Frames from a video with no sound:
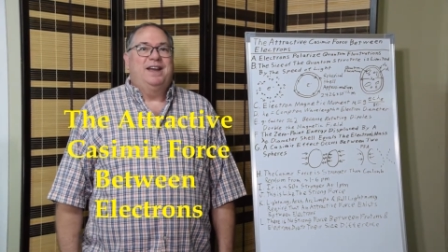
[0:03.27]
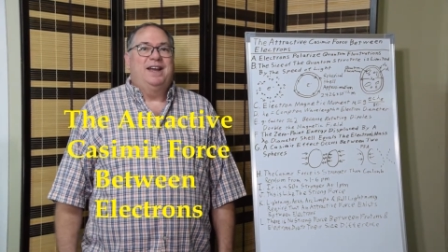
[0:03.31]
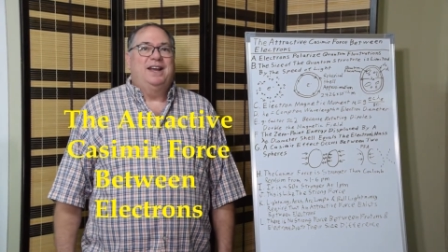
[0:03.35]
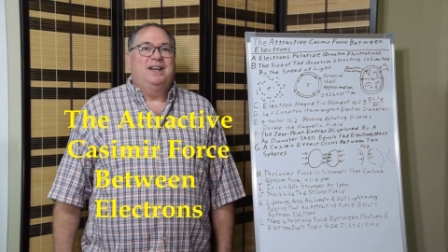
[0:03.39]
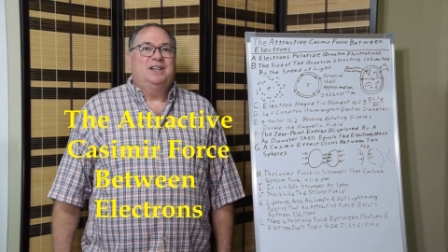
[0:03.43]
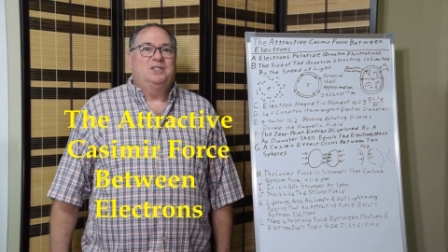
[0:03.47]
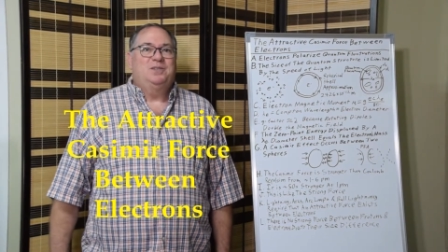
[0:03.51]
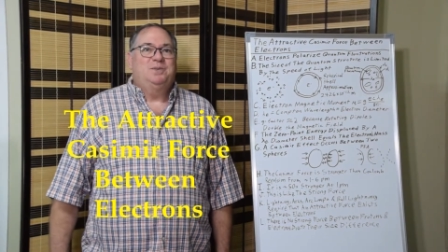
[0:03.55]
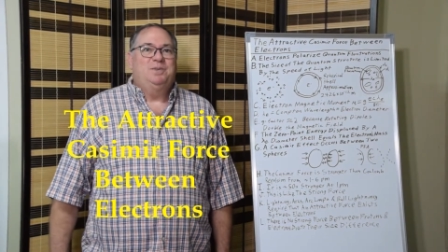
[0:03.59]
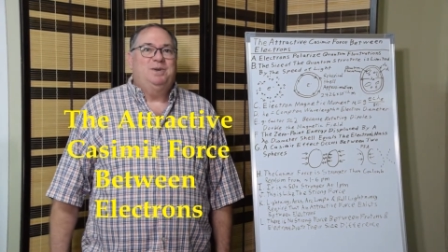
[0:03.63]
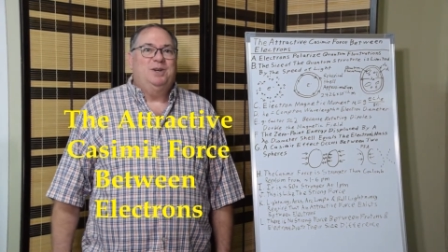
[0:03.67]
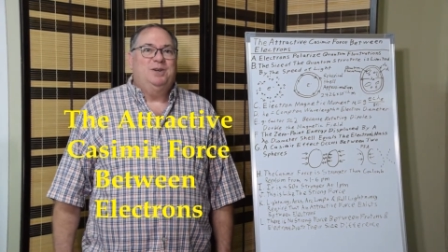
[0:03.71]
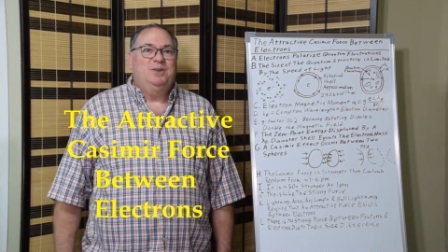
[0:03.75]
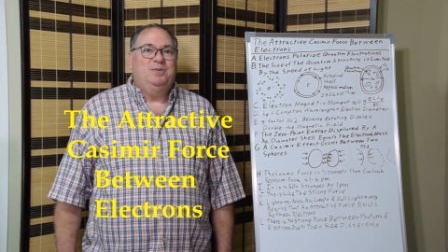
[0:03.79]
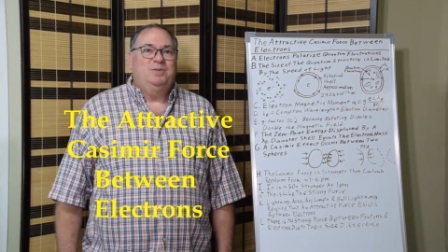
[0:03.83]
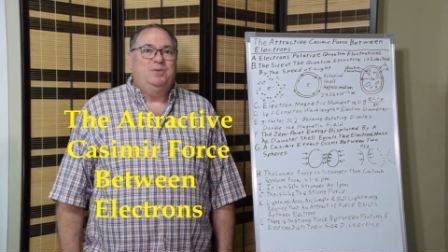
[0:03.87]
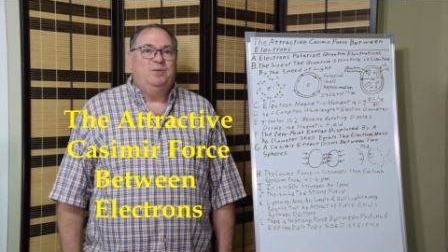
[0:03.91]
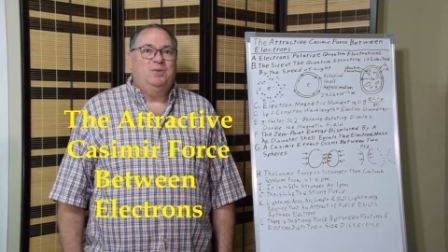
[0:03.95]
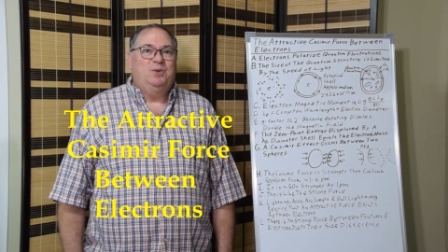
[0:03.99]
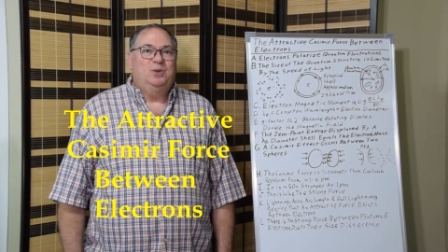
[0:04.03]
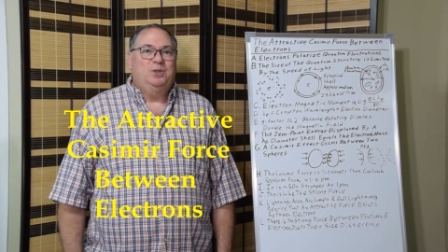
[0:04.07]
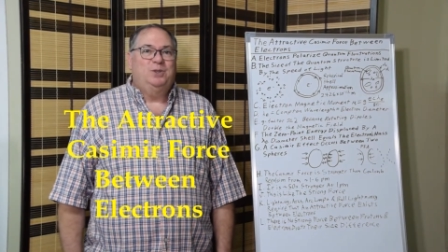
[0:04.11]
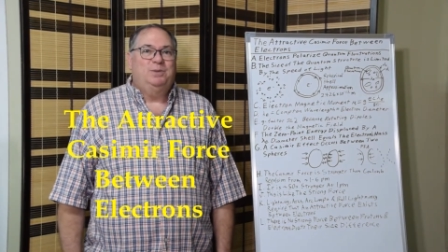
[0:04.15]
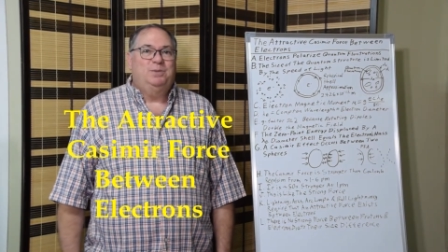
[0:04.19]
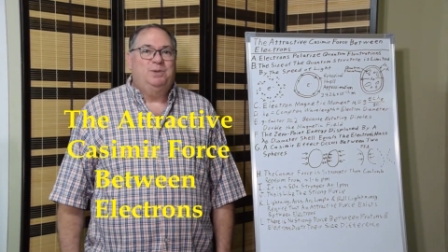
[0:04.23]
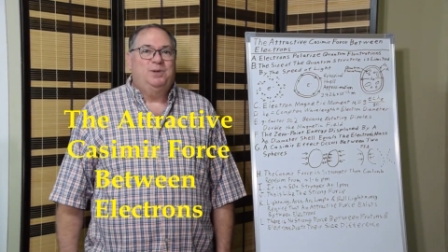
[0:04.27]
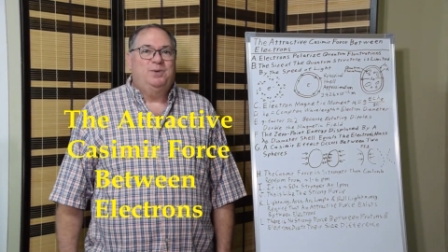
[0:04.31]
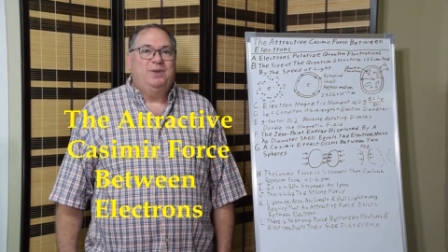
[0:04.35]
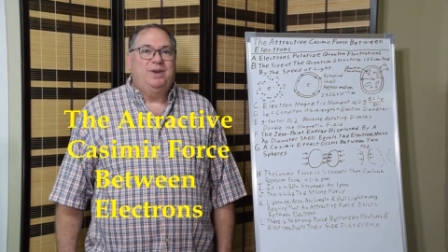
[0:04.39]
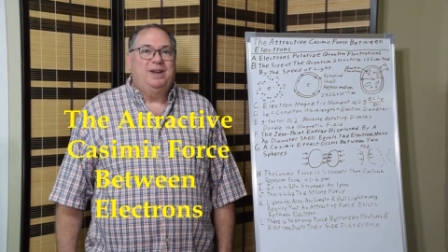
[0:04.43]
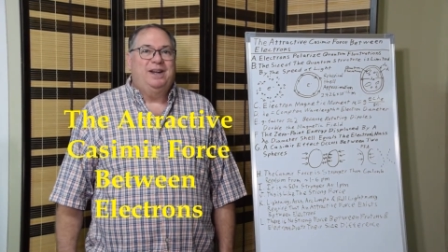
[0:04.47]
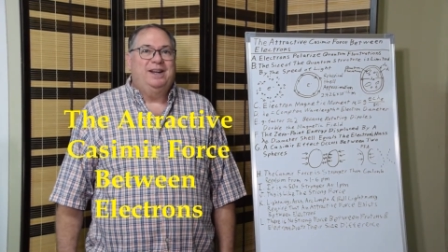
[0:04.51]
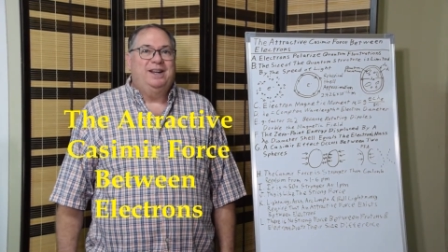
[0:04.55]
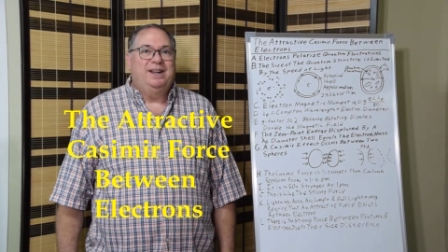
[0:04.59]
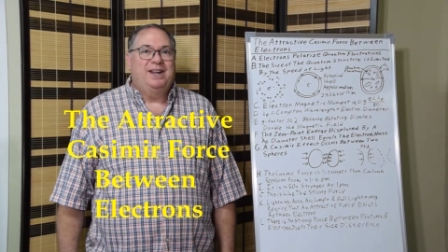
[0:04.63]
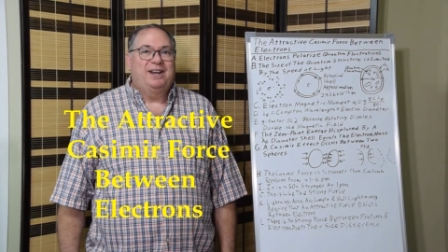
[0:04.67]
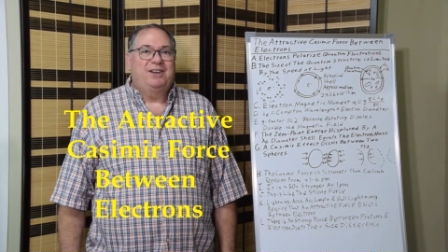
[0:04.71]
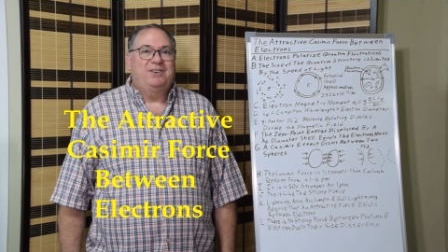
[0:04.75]
Casimir force
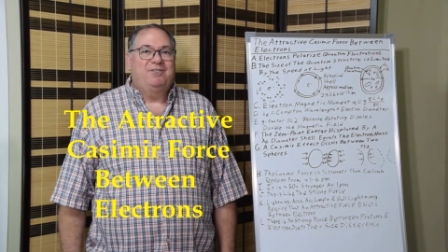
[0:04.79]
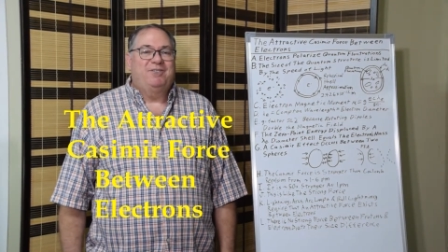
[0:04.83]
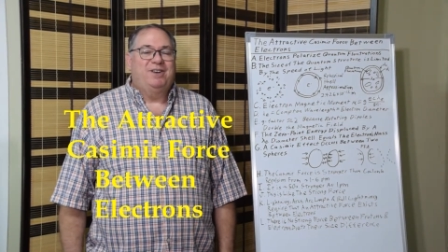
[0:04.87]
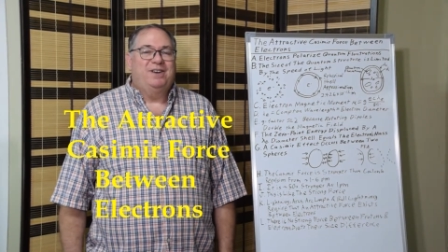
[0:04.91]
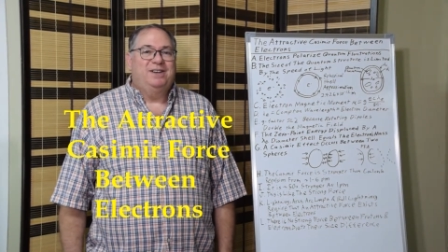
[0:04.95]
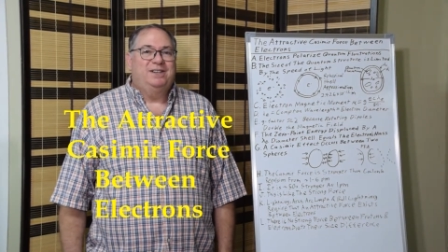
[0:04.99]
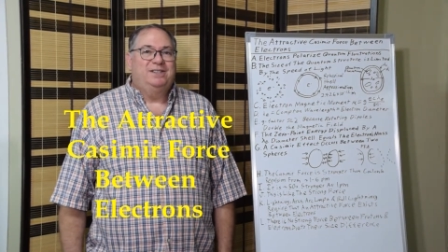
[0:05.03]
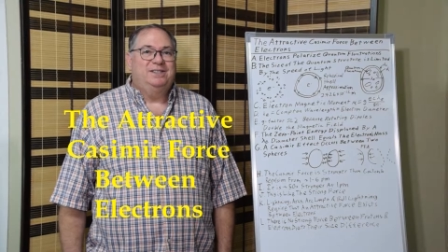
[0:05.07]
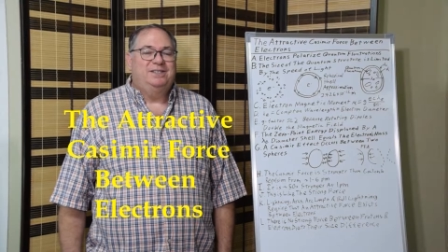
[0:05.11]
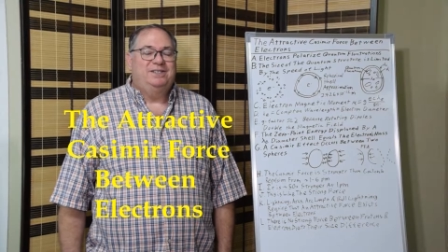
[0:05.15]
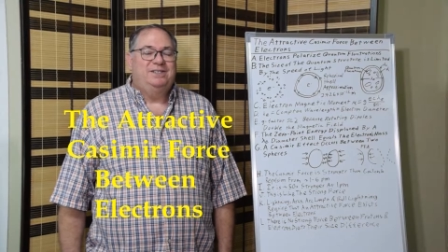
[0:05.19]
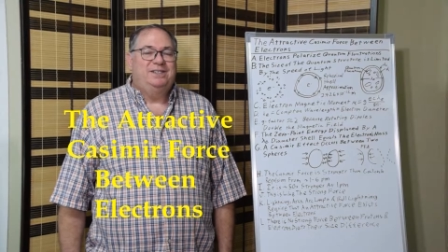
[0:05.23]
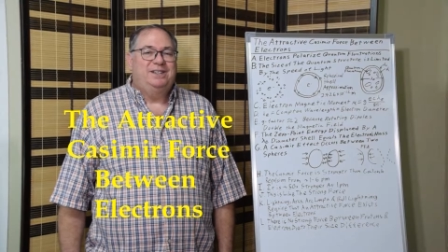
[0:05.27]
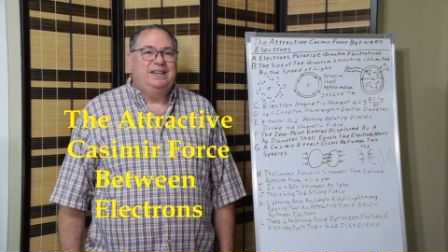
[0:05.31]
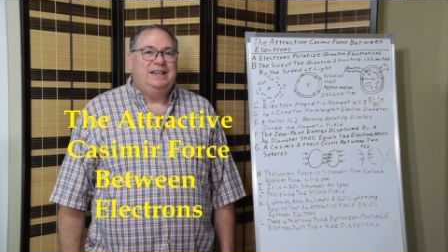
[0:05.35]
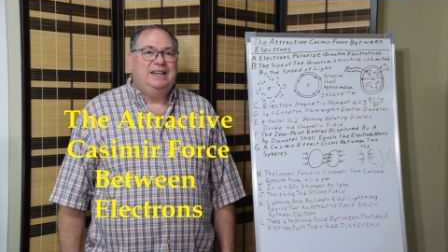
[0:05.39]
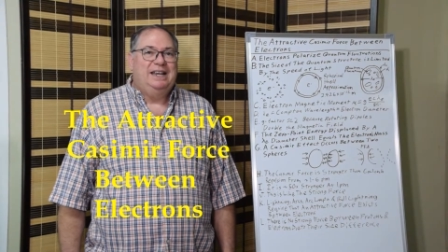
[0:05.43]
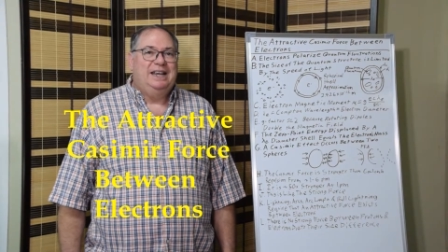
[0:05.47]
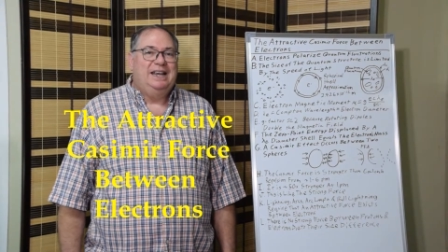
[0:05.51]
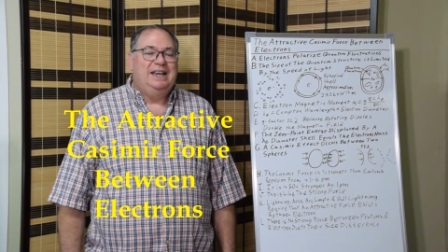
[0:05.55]
between electrons.